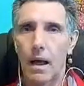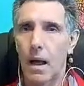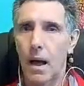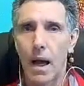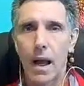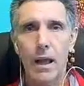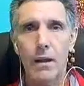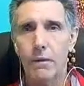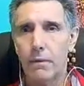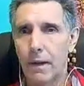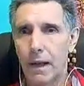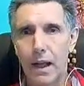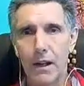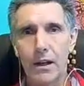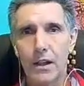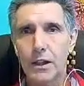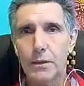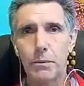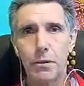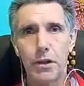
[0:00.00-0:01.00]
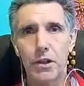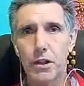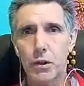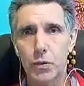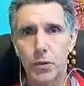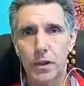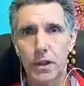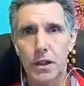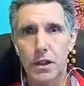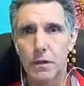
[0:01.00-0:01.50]
I have a lot of
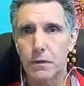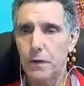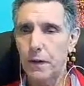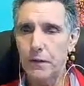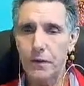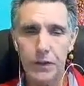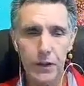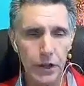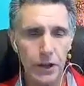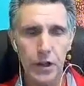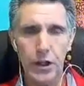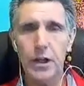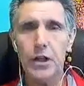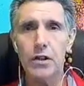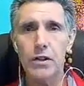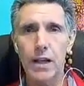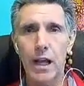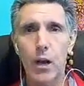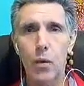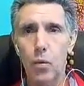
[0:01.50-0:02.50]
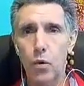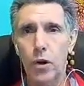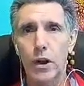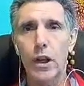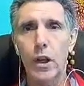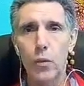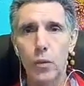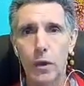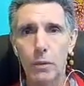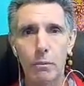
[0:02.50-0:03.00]
experience with this. 15 years I'm
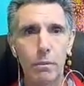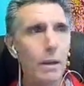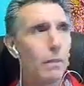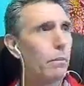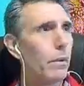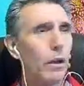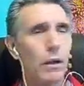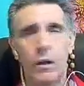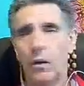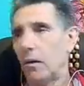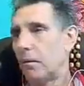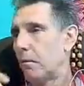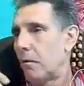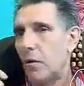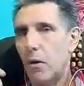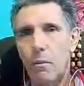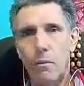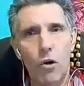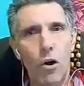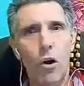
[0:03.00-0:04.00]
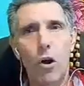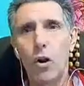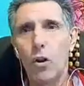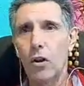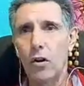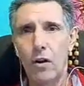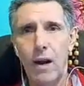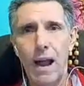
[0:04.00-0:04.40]
working with people from all